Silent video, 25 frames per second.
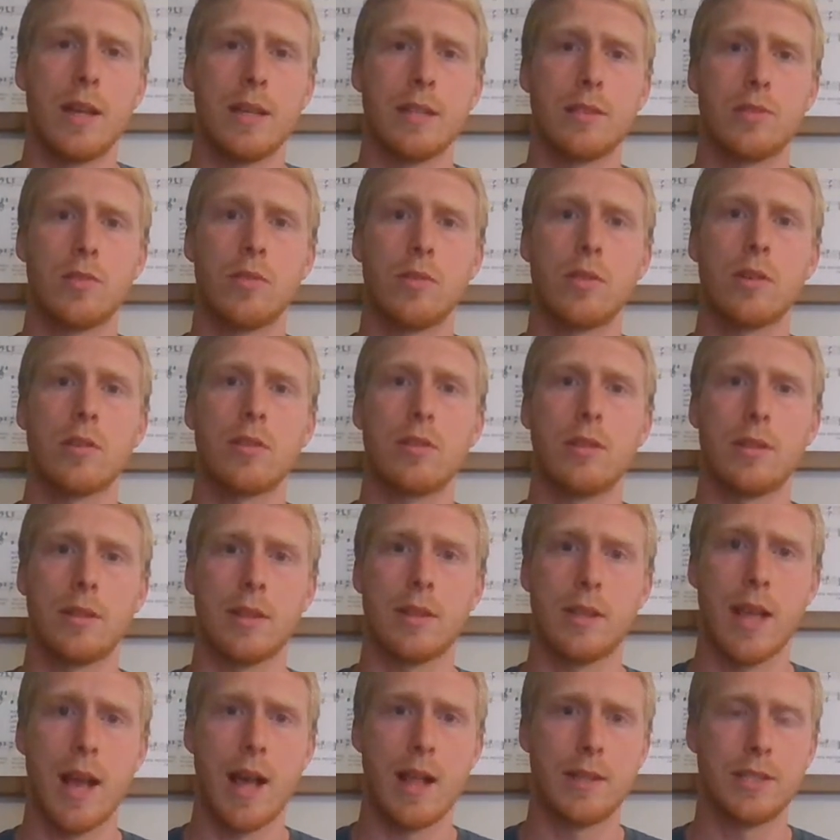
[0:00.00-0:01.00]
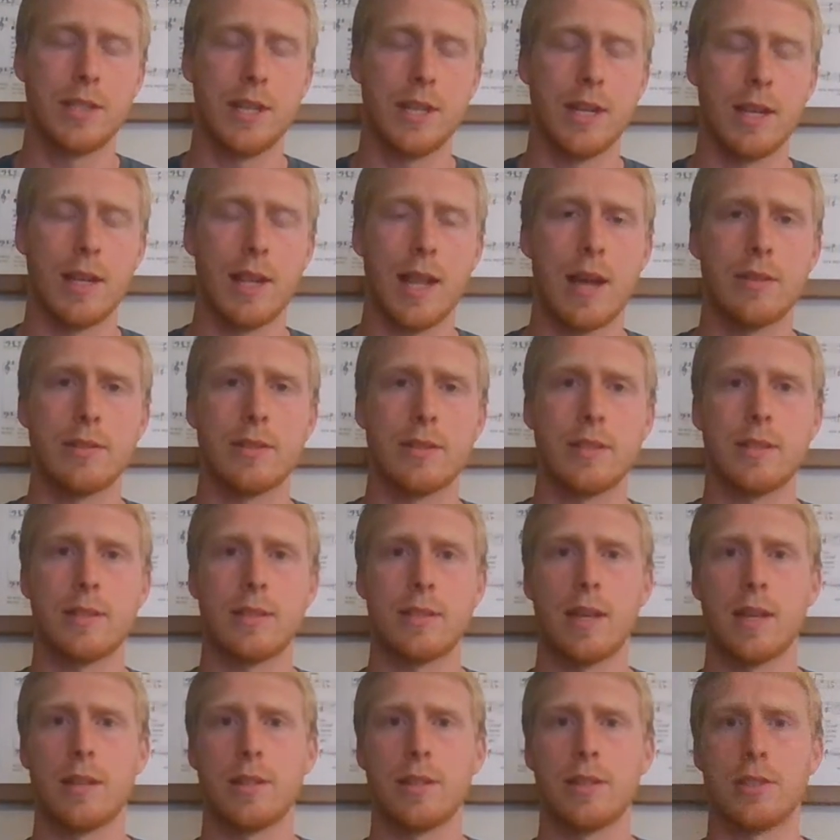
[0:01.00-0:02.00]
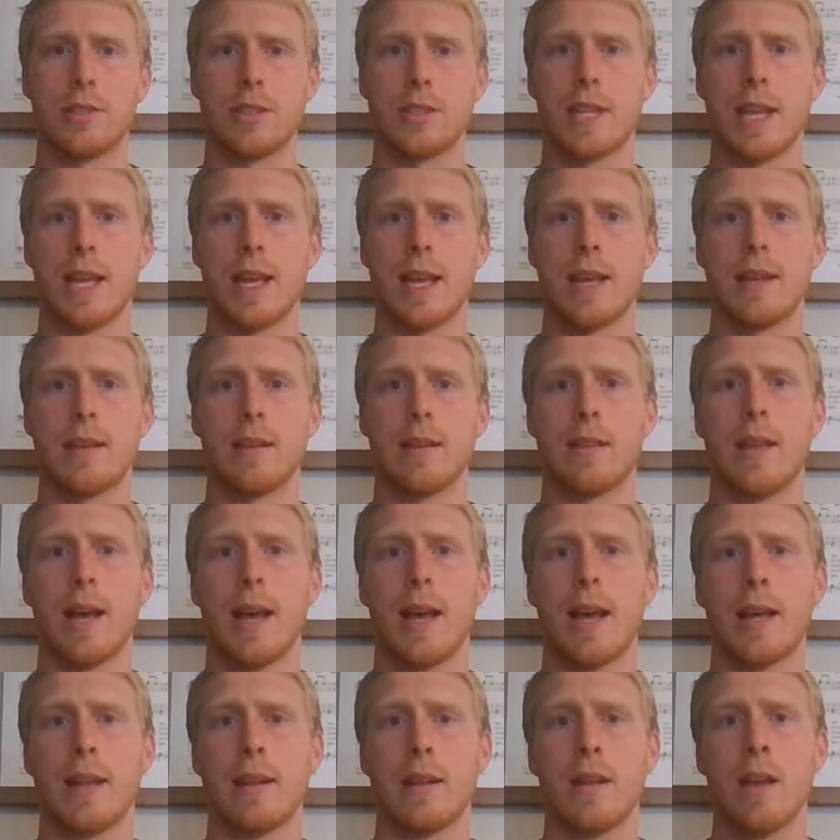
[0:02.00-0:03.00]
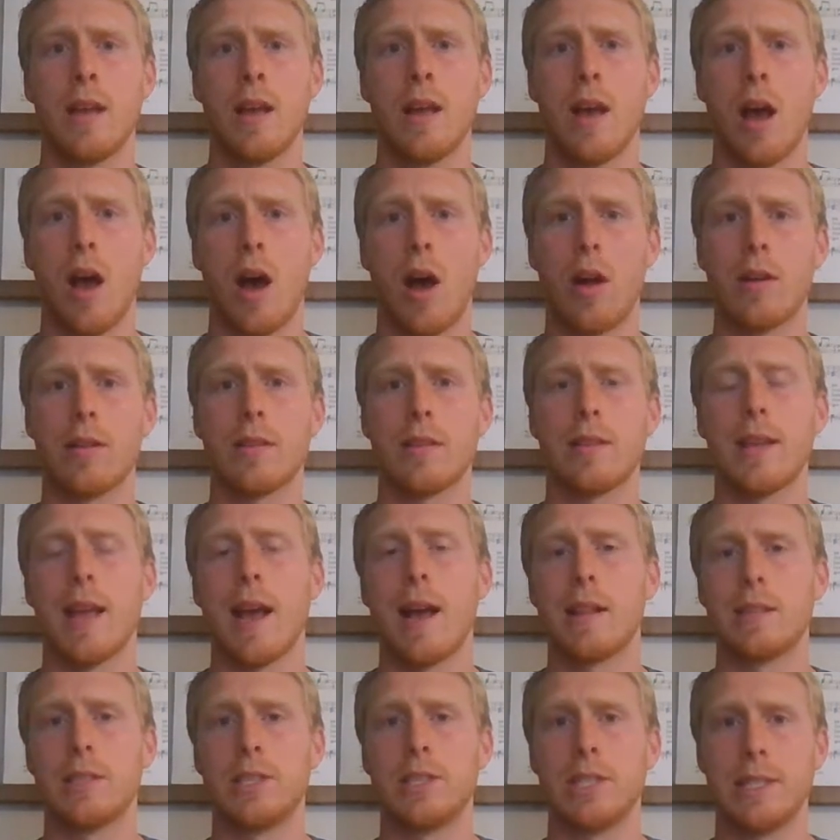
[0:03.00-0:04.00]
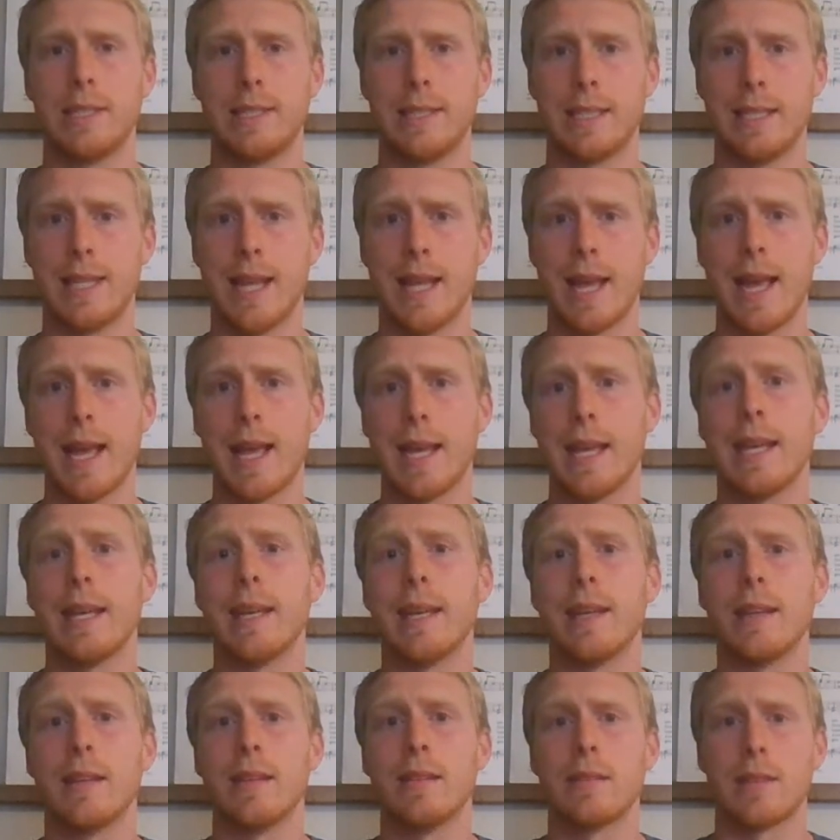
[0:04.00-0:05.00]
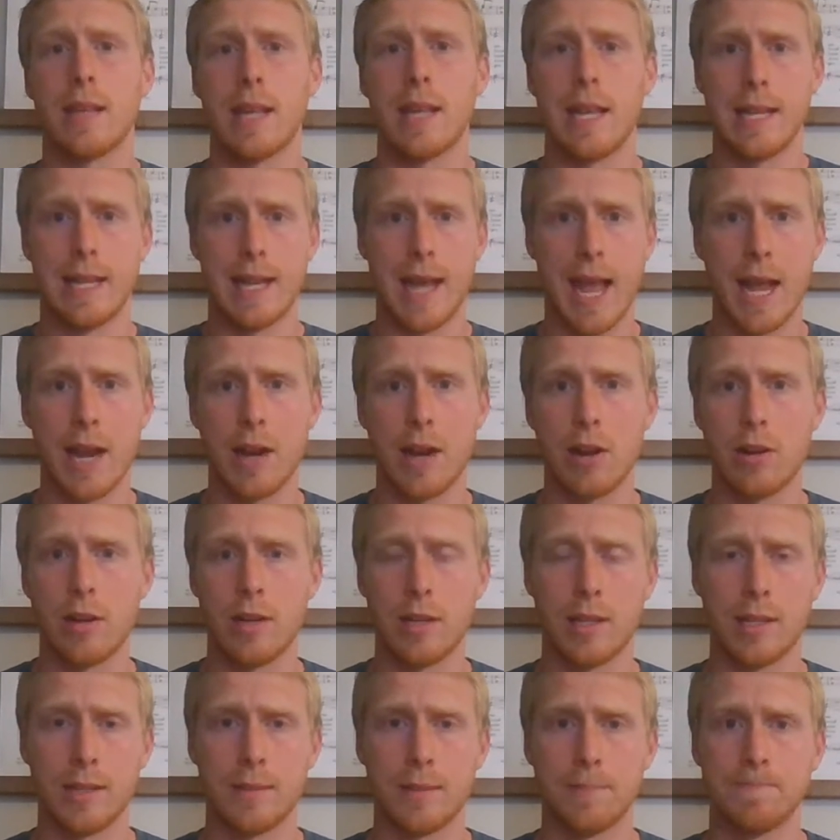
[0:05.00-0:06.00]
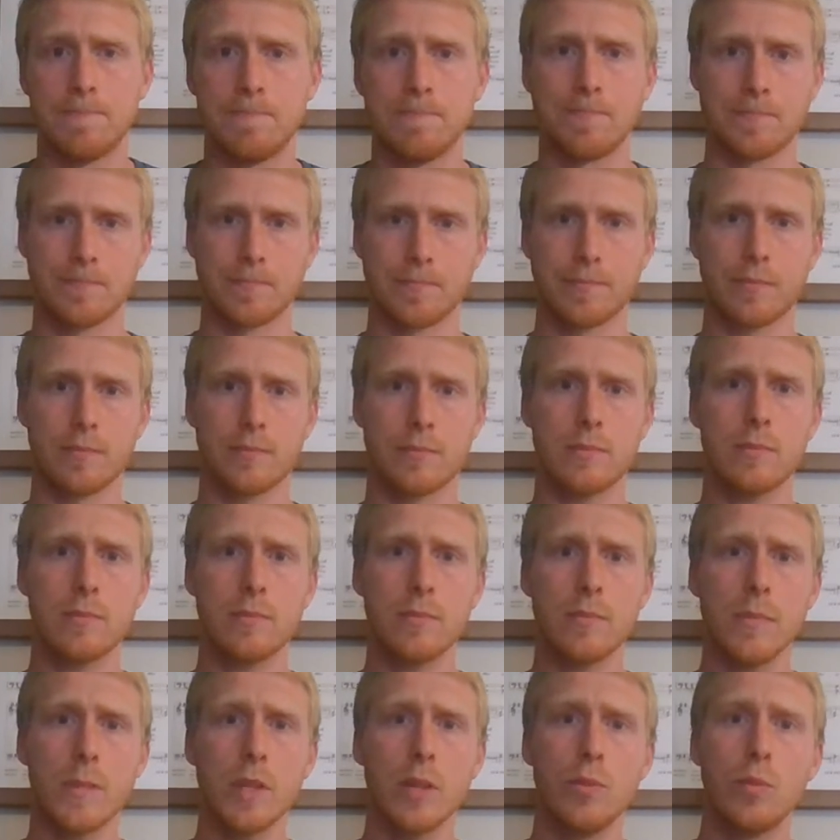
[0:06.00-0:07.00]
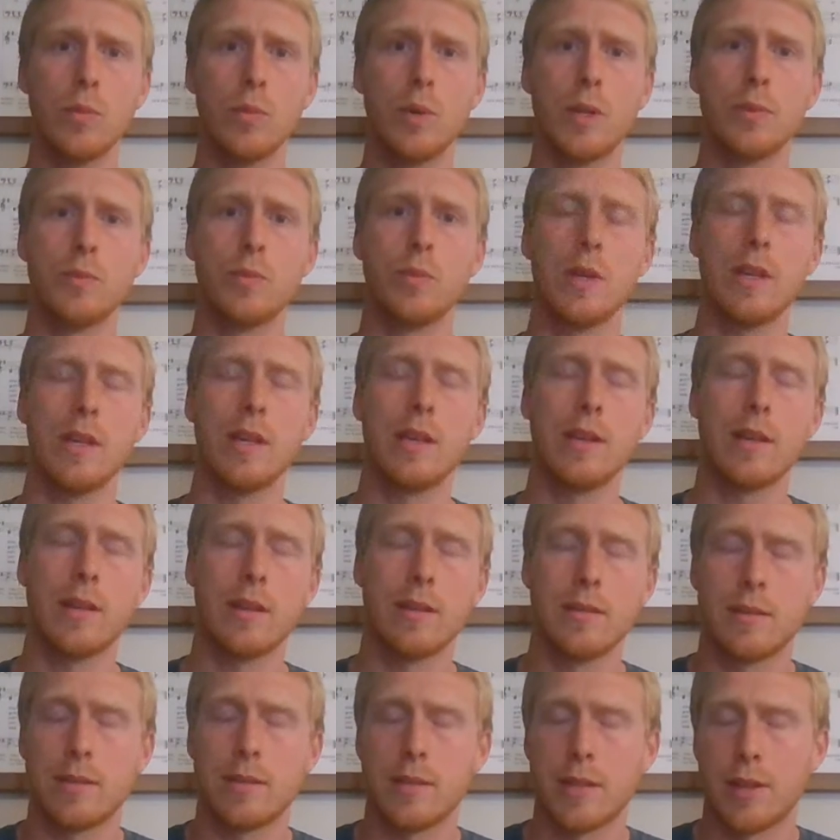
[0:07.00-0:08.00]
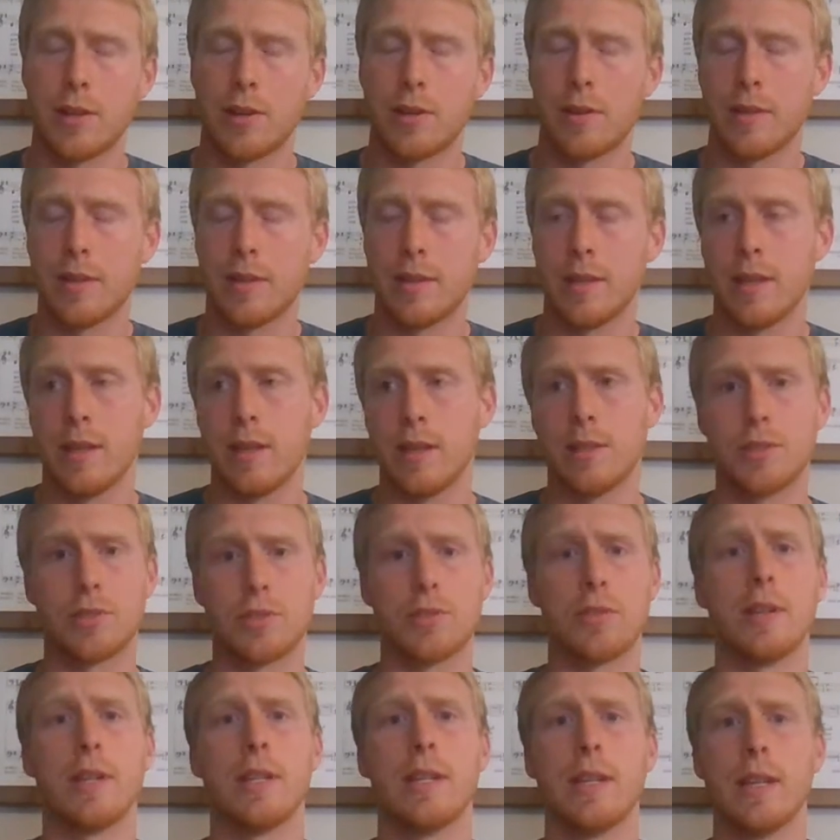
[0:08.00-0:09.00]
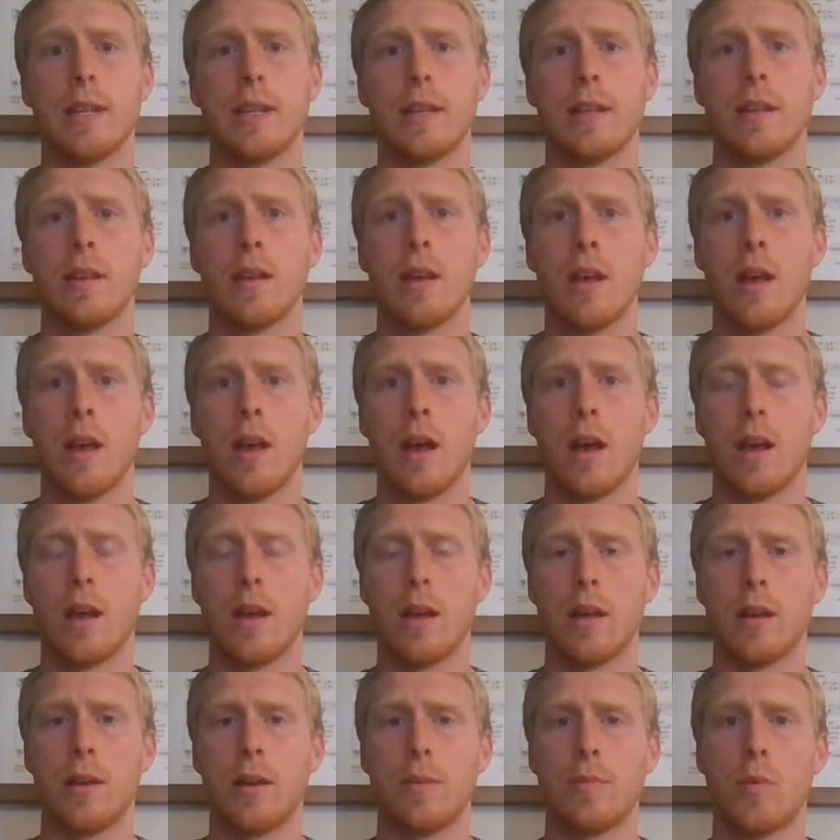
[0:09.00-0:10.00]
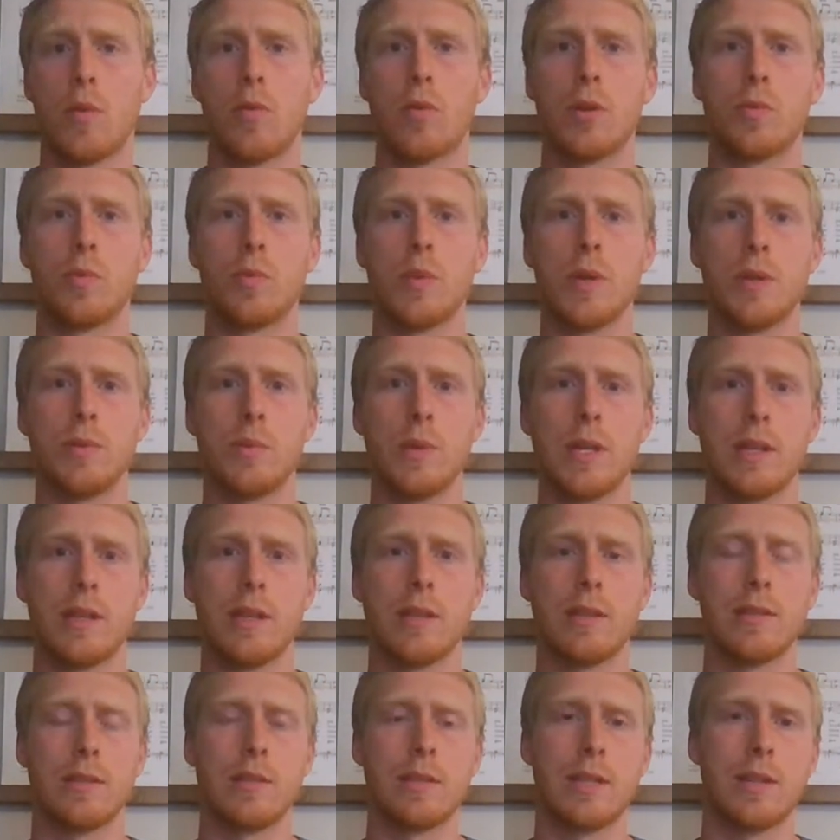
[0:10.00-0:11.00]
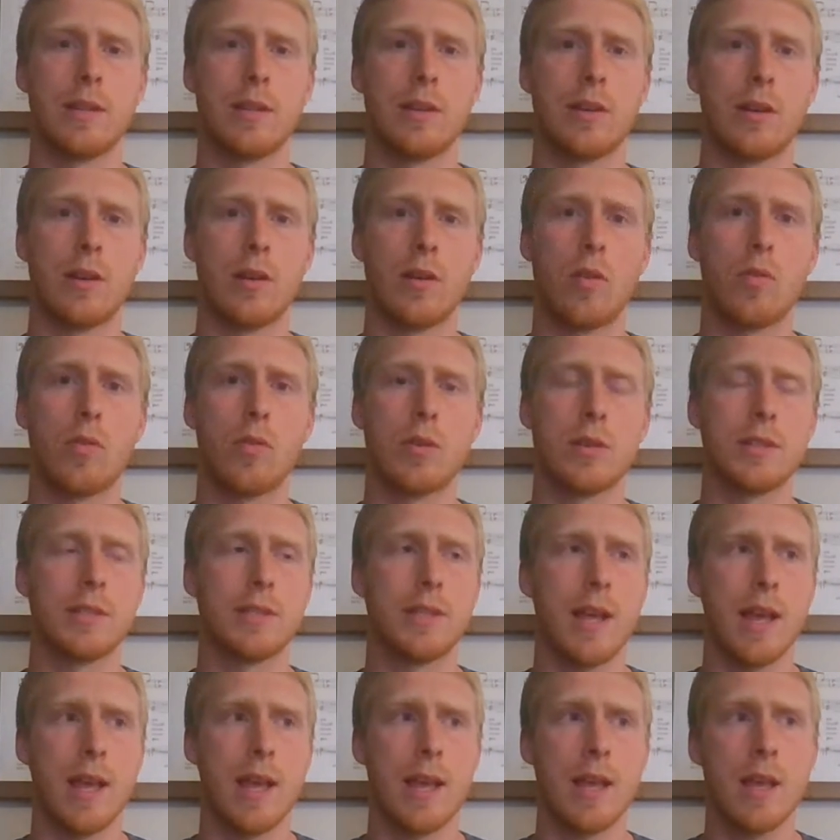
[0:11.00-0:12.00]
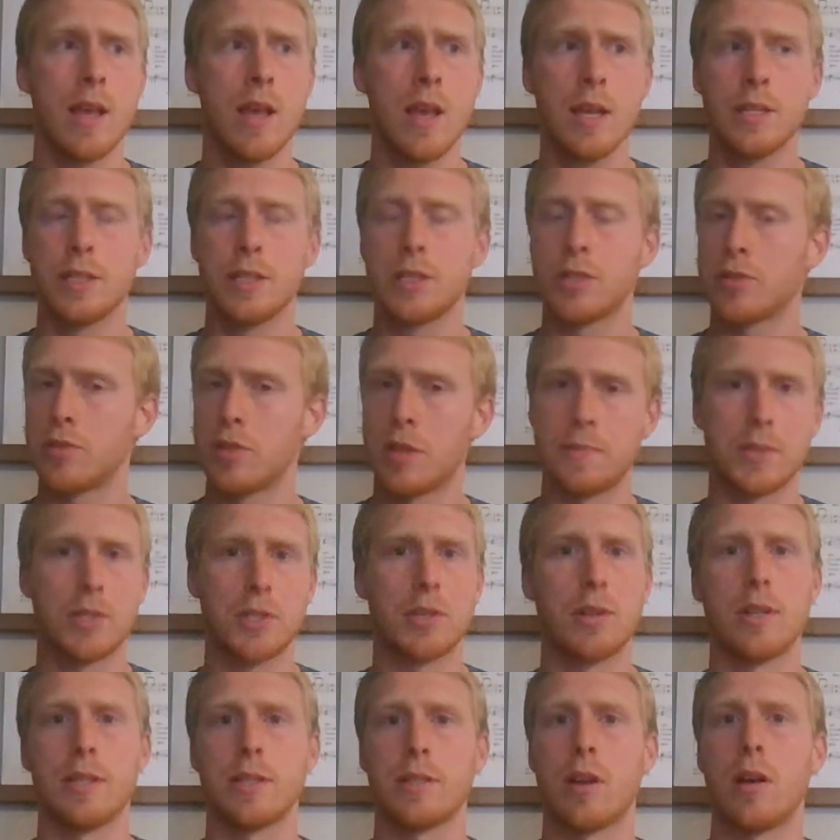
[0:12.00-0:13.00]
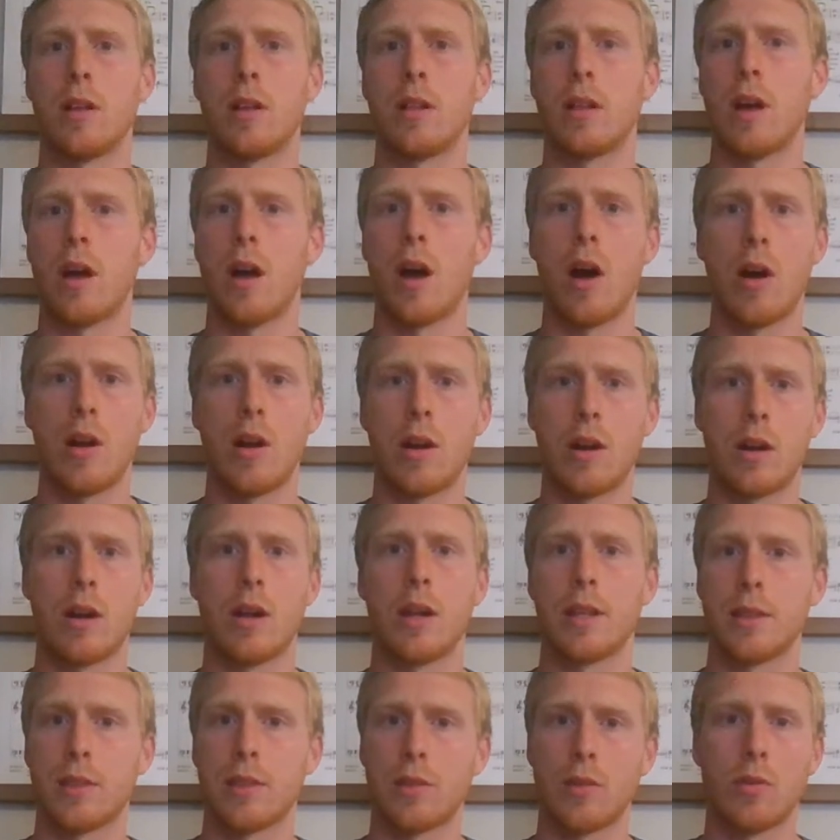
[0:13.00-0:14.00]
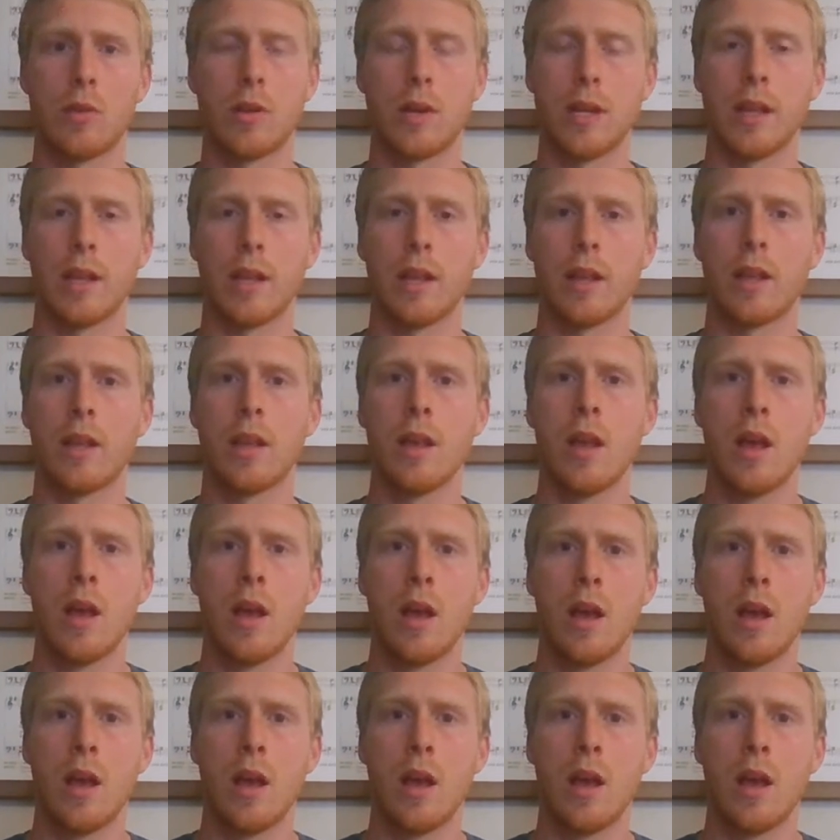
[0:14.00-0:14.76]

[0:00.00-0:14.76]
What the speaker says: historical theology allows us to understand that our theology today is inherited. When we consider the Trinity, or when we consider or say Scripture is all our authority,